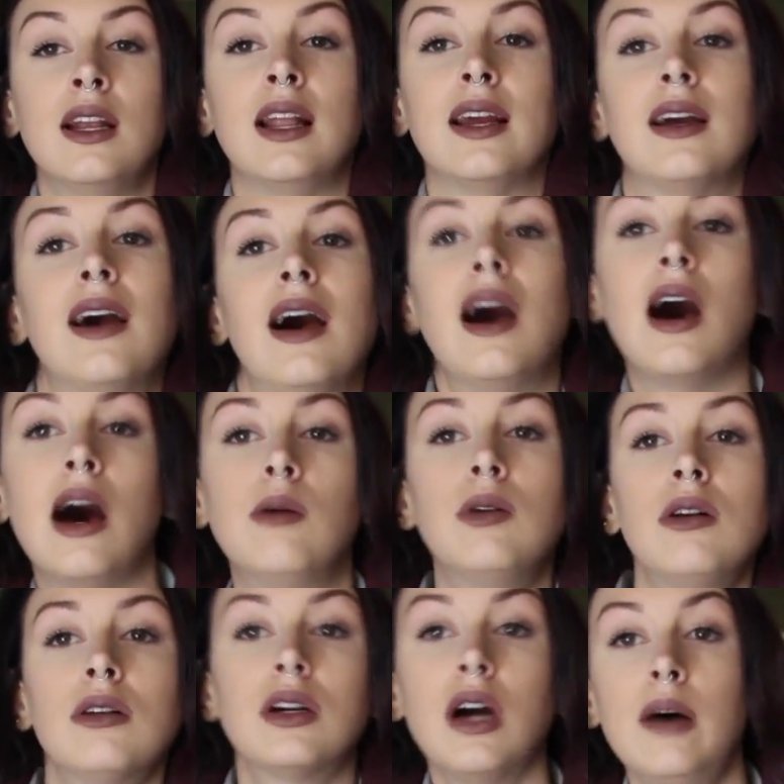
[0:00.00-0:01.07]
Like, I
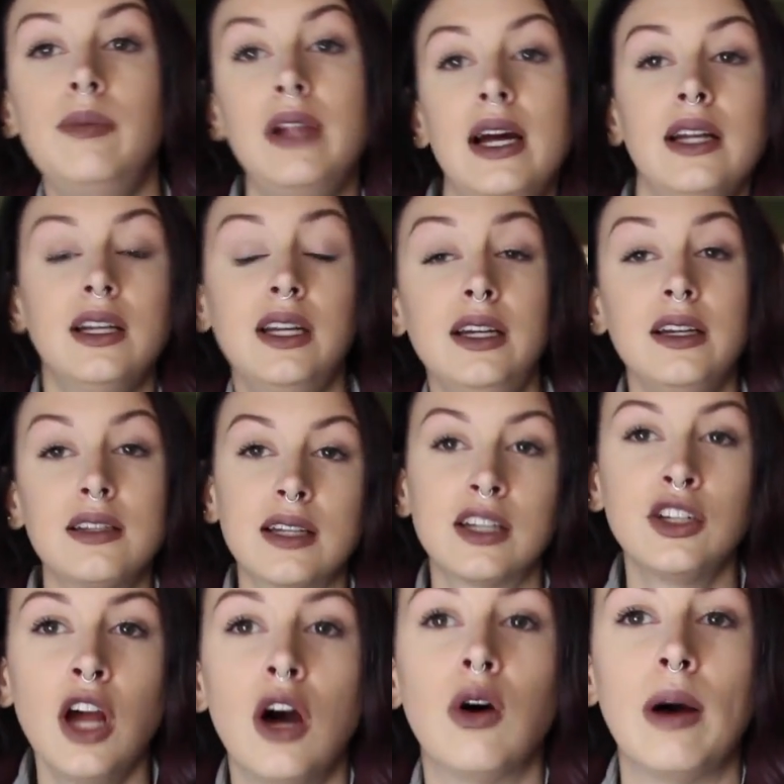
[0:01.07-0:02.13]
woke up like this. Like,
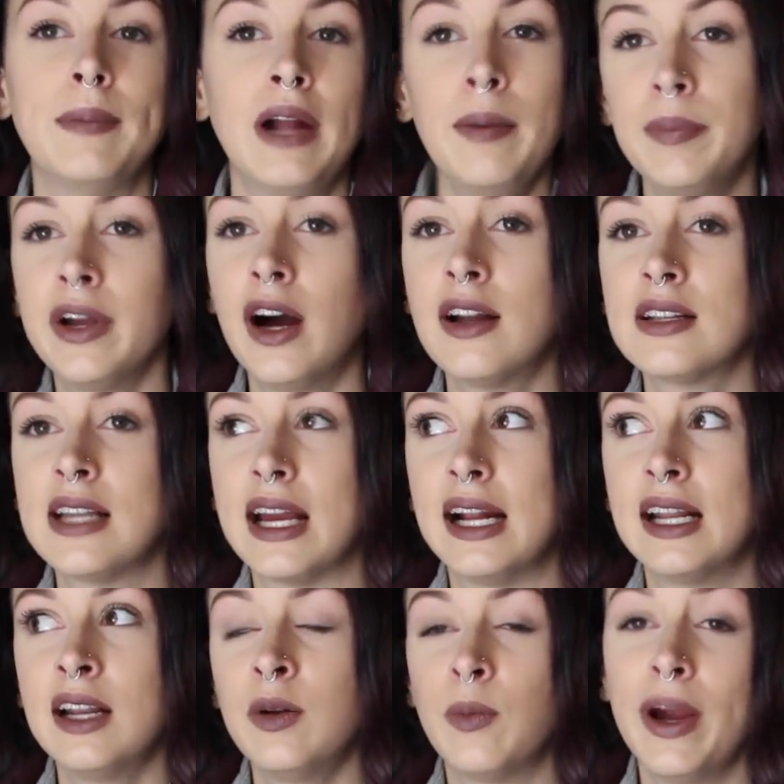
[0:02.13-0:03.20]
no, I'm not Beyonce. I
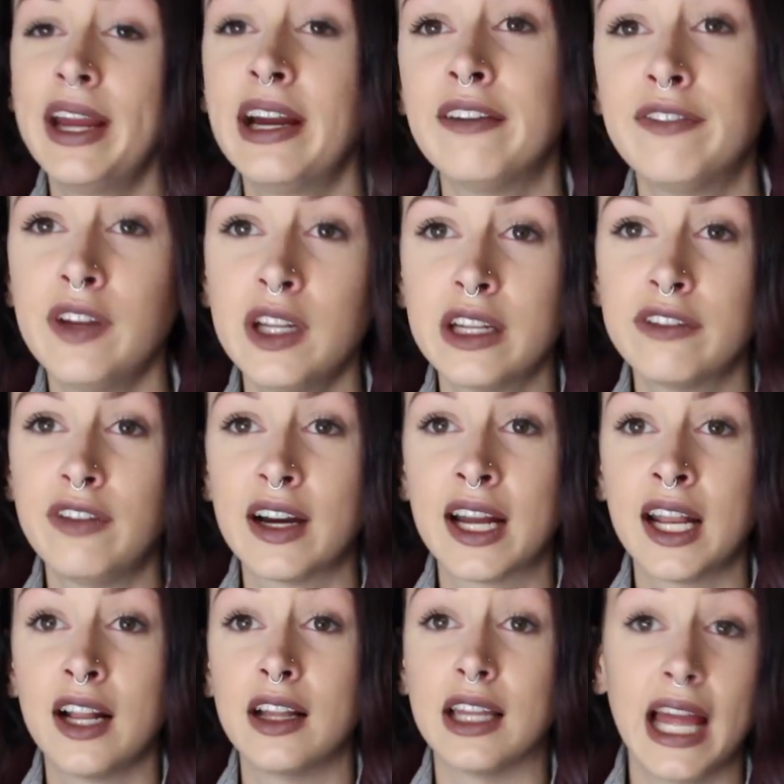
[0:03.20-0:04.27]
didn't wake up feeling
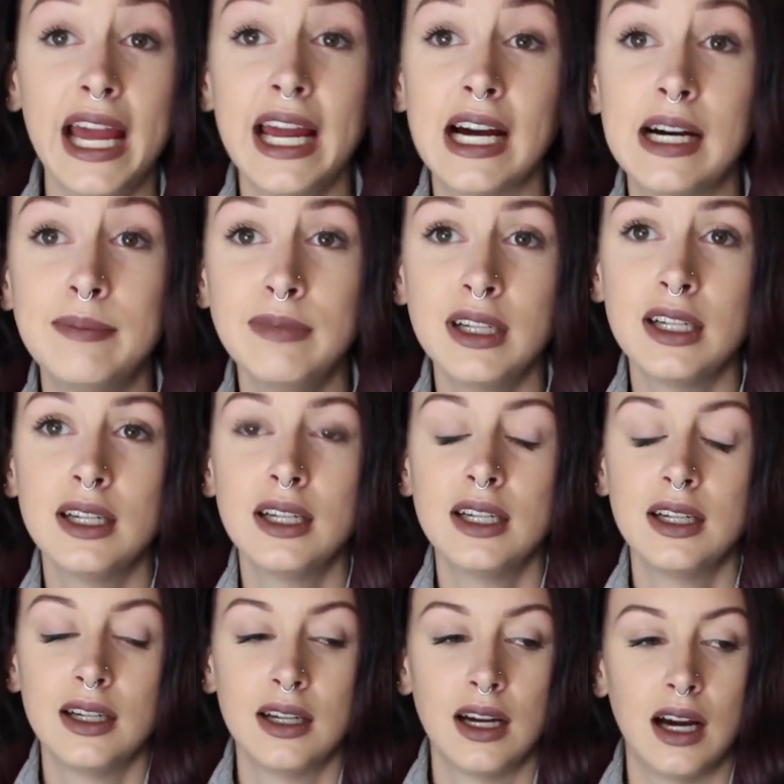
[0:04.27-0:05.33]
fucking glam.
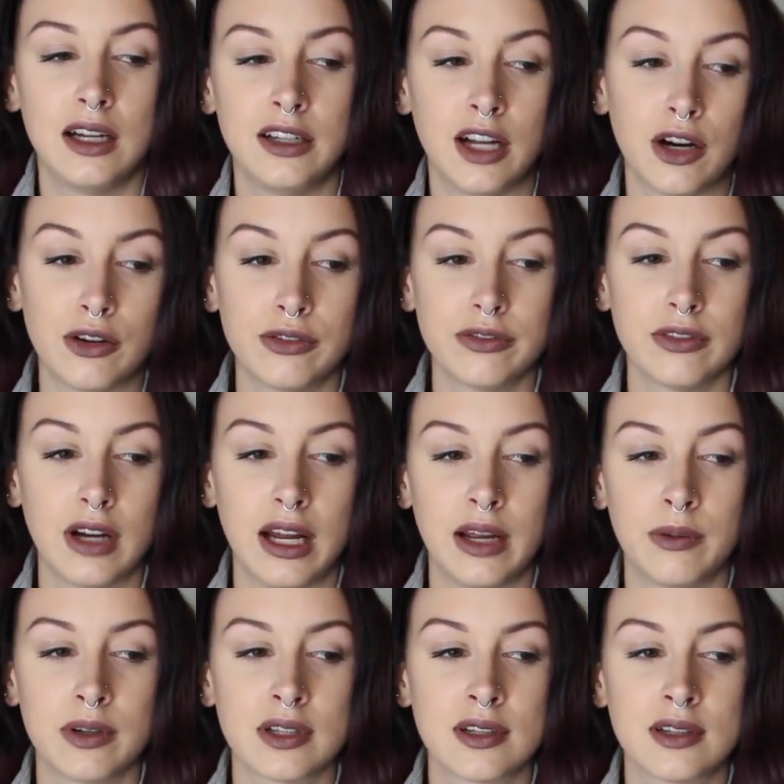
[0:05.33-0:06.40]
No,
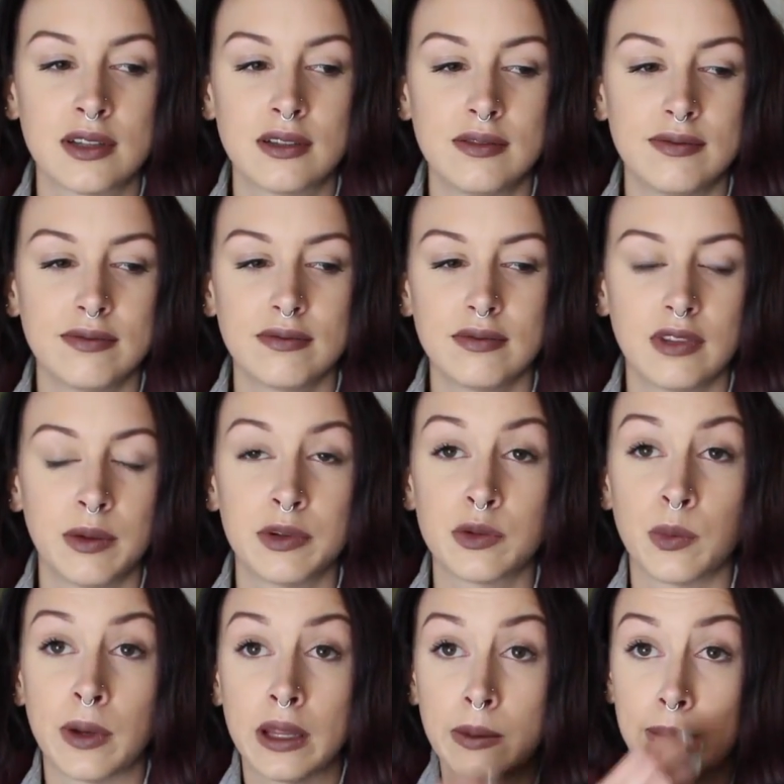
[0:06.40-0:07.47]
it was
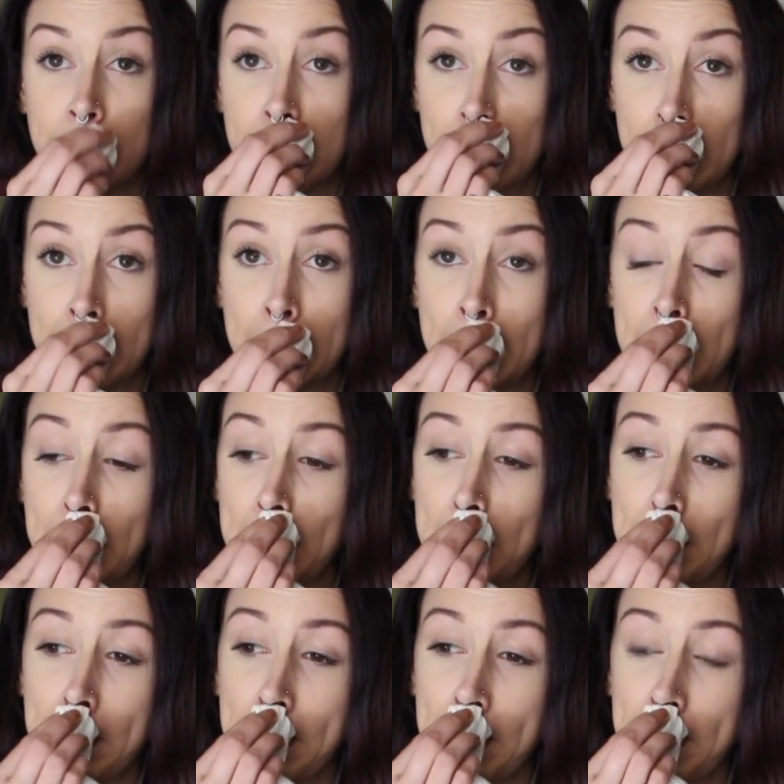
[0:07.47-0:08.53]
really weird. And
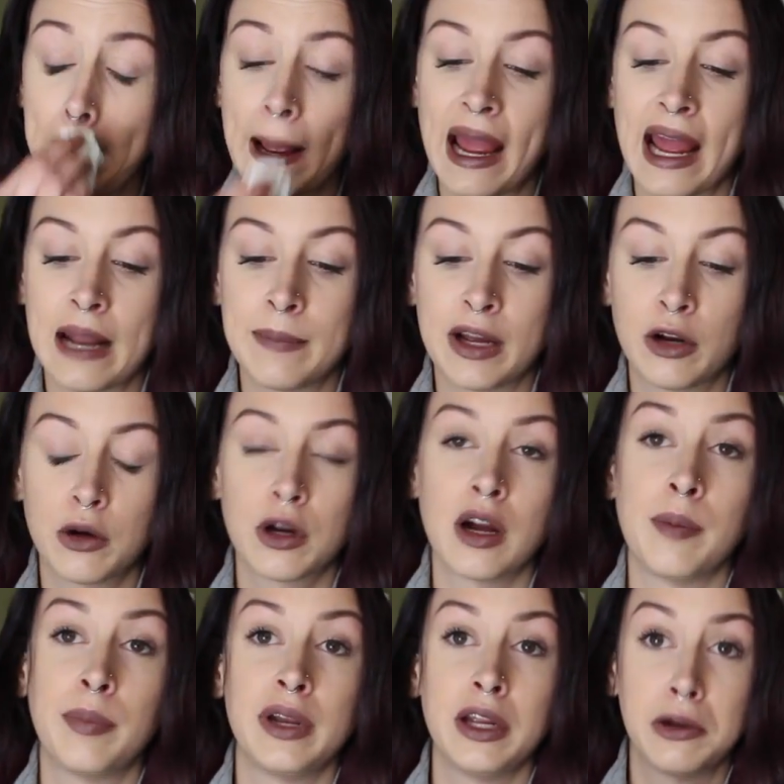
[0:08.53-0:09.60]
I had my
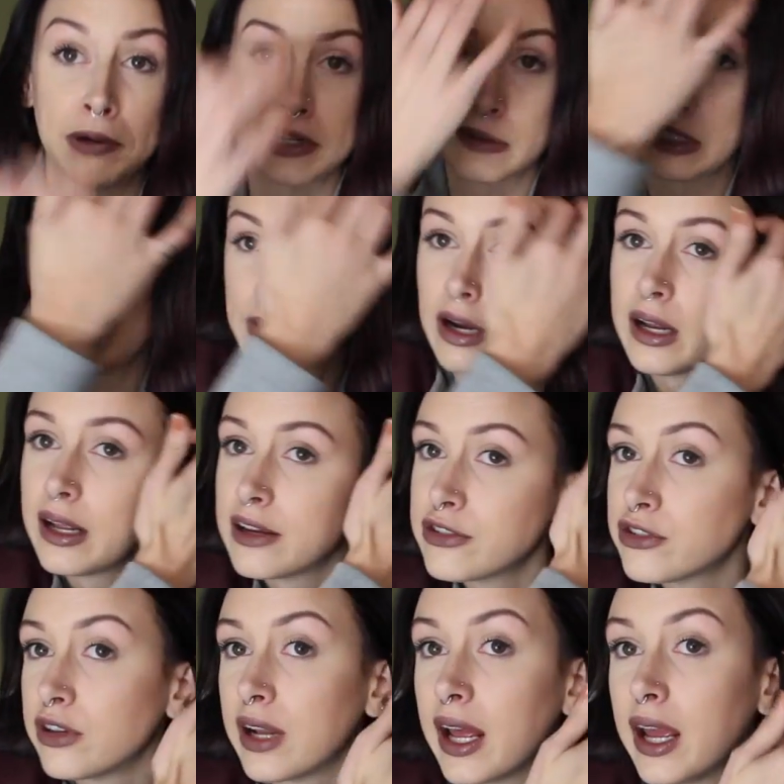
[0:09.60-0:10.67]
company Christmas party
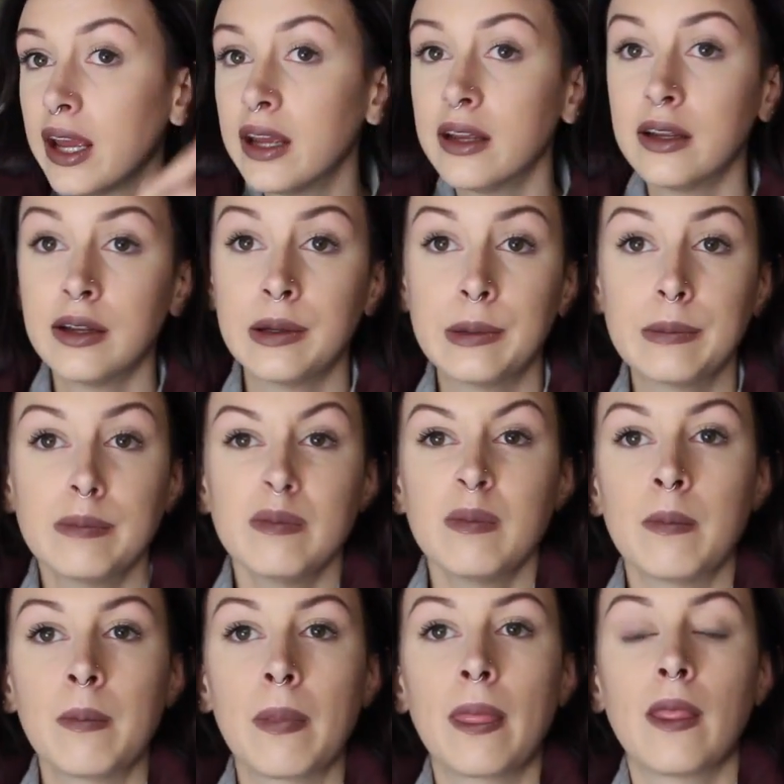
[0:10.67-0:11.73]
yesterday
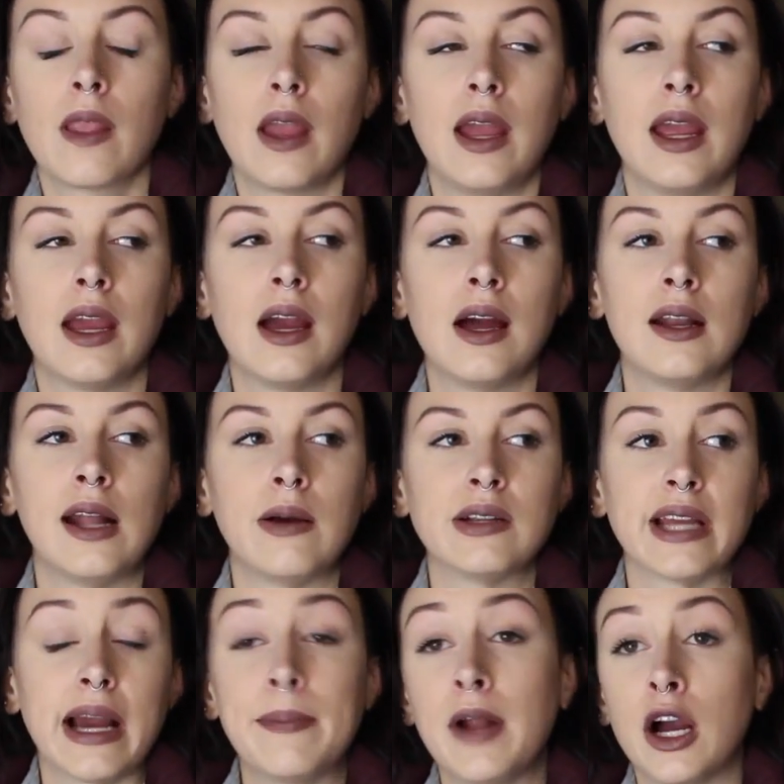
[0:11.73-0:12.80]
and I was
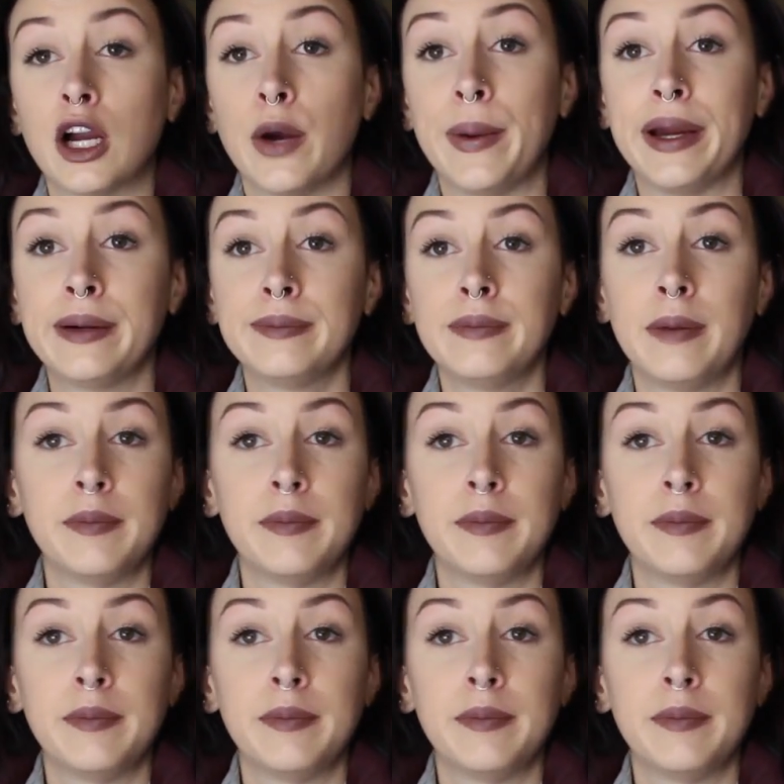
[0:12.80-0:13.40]
like, I'm not going.